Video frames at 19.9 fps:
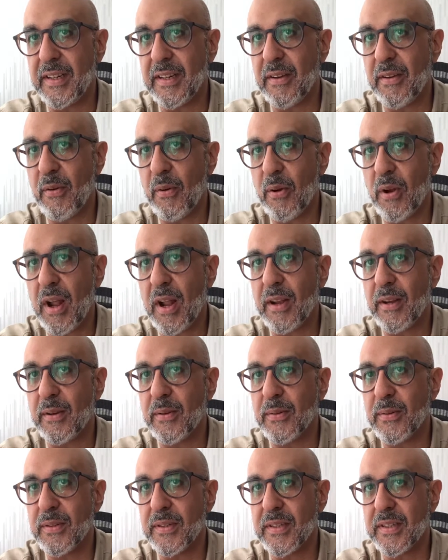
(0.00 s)

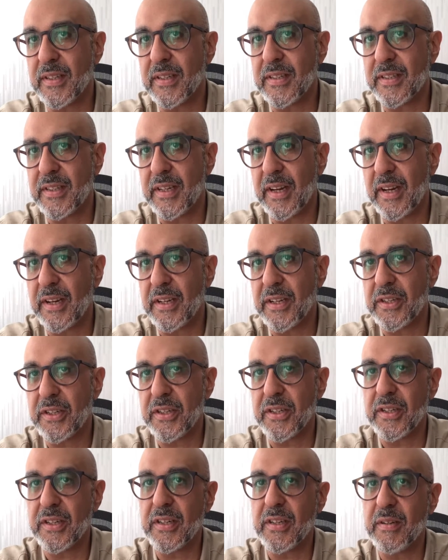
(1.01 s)
Ronaldo's
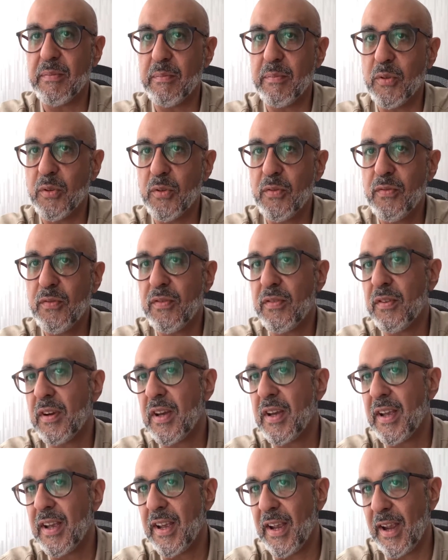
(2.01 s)
signature move
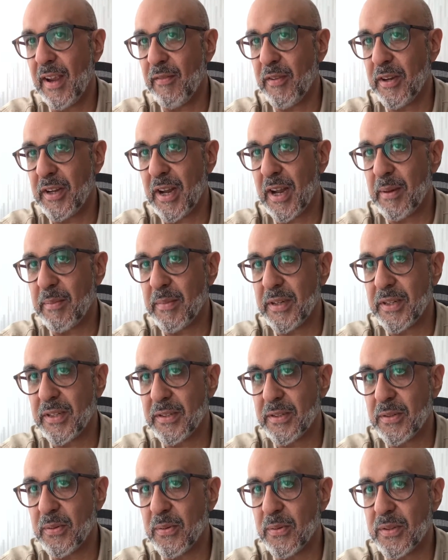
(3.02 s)
every time he
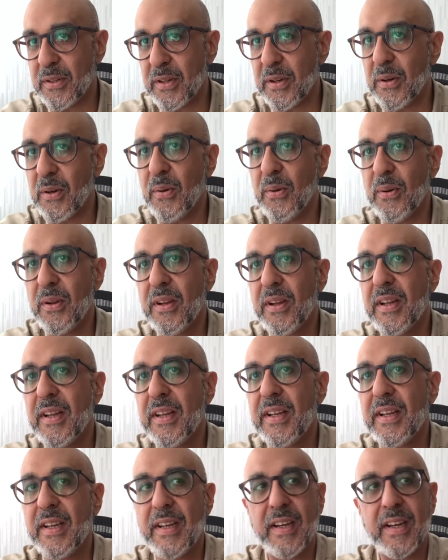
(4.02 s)
scores a goal.
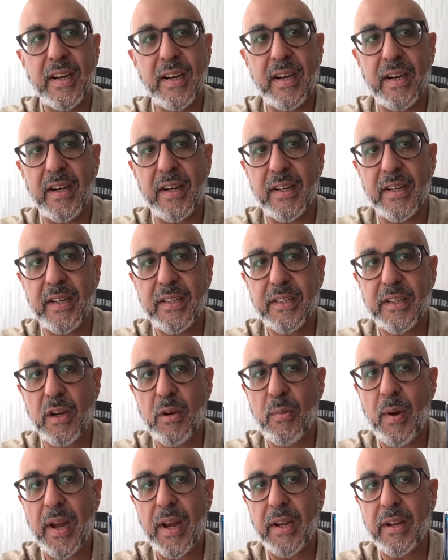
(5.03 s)
Uh, it's a
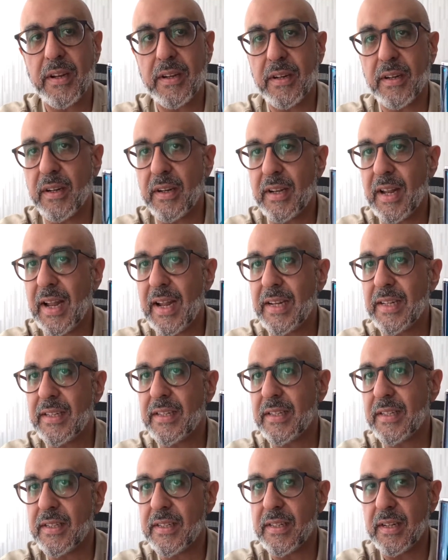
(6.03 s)
quite a
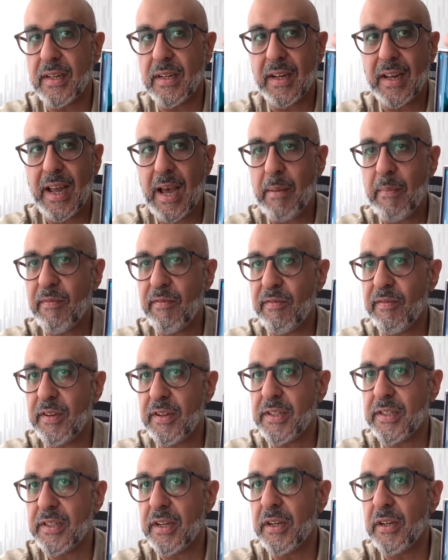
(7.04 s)
nice uh, cap,
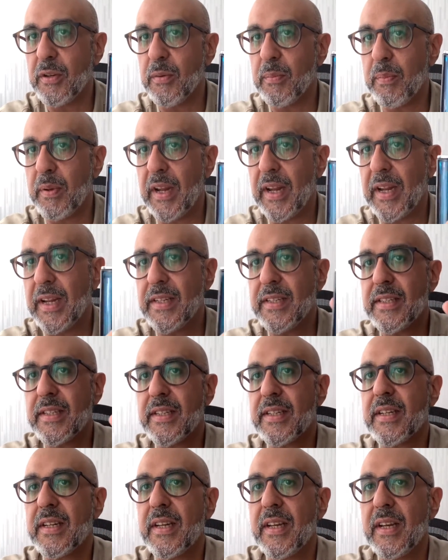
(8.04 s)
fits into
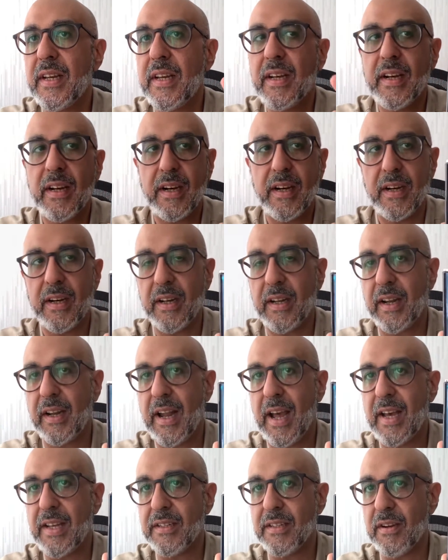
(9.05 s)
place uh, it
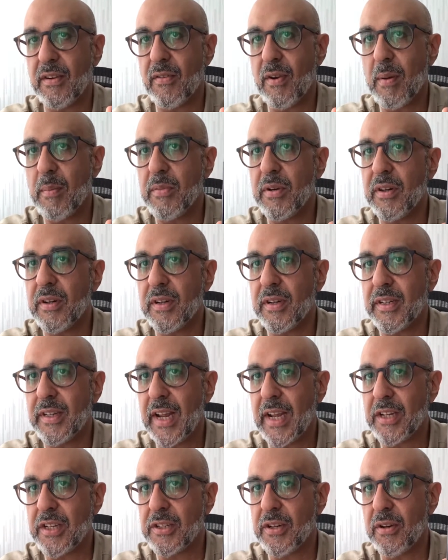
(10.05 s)
has a rubber
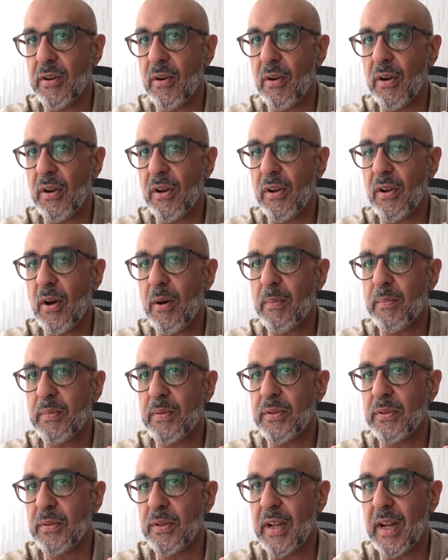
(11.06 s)
texture on
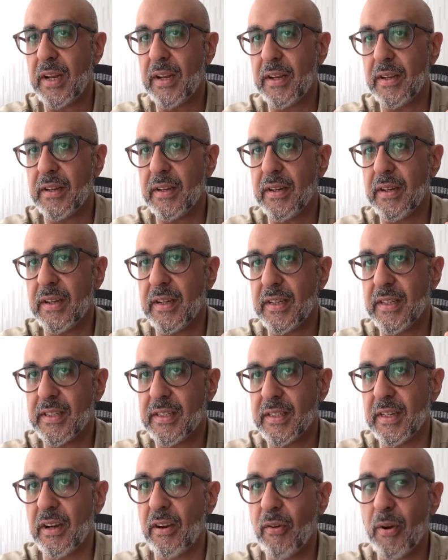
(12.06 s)
top so that uh,
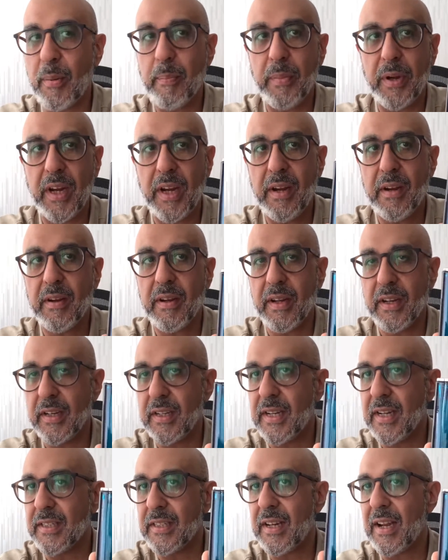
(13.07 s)
it's grippy it
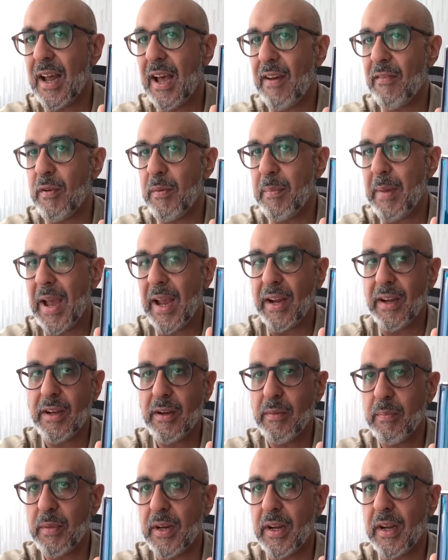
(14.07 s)
doesn't have a
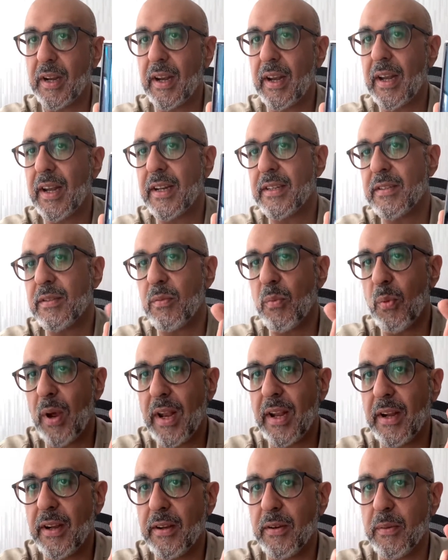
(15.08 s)
magnet but it clicks
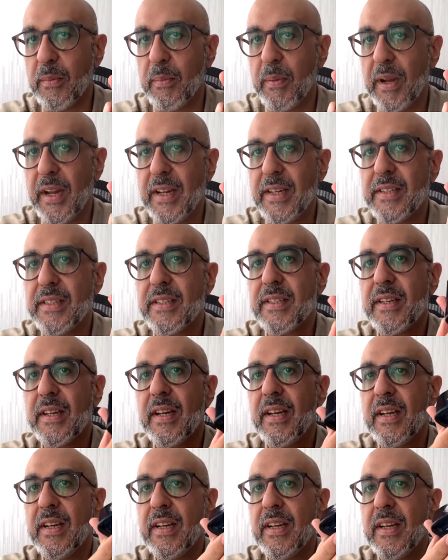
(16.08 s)
well into place
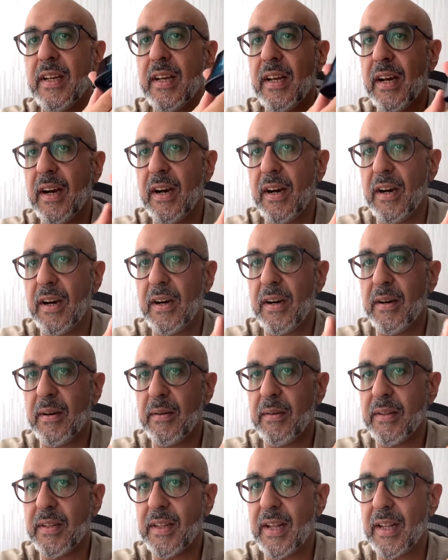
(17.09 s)

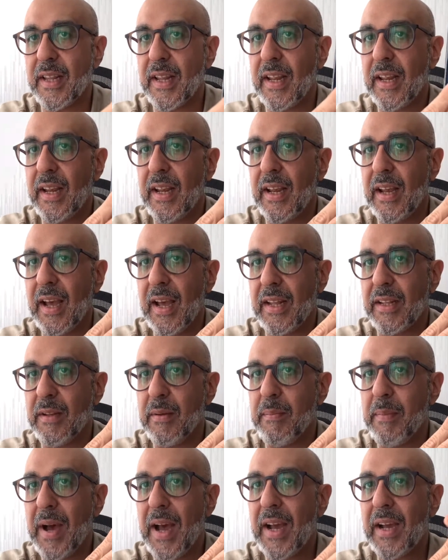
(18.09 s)
uh, nothing at the
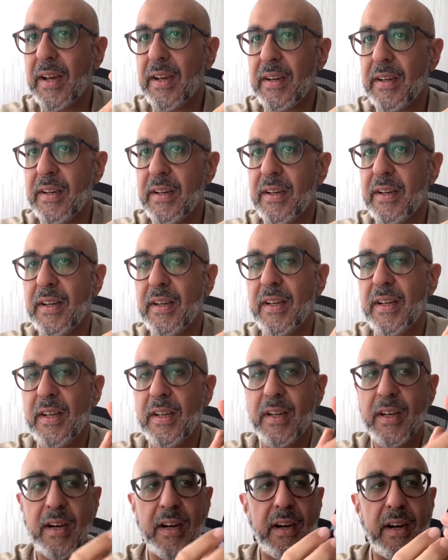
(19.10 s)
back
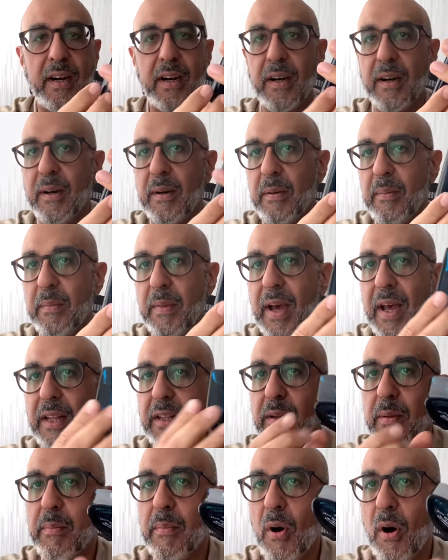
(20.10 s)
uh,
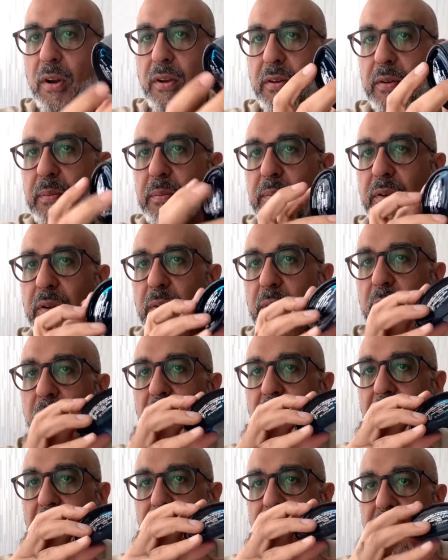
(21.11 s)
at the bottom you
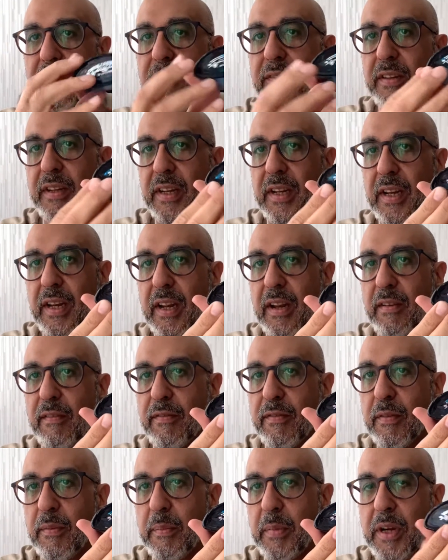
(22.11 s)
have the
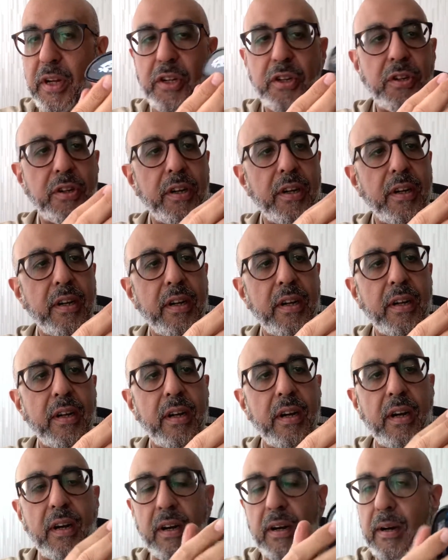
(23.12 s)
information
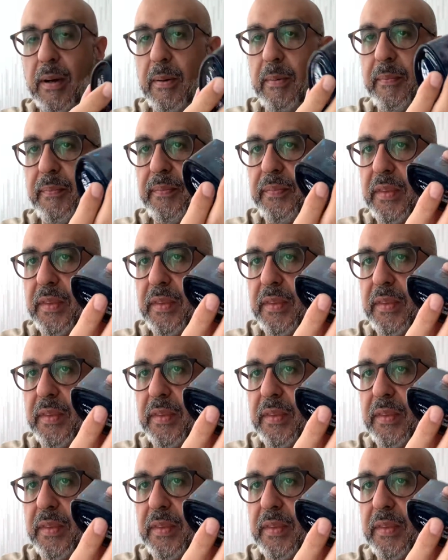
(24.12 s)
um,